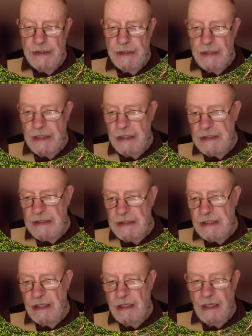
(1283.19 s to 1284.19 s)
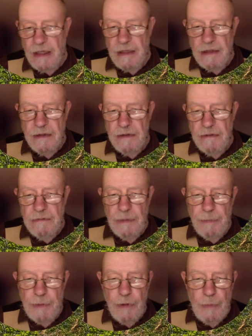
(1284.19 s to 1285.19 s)
and you can see the
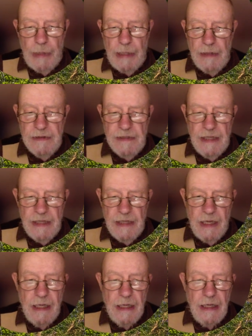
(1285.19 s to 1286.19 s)
bluebells there.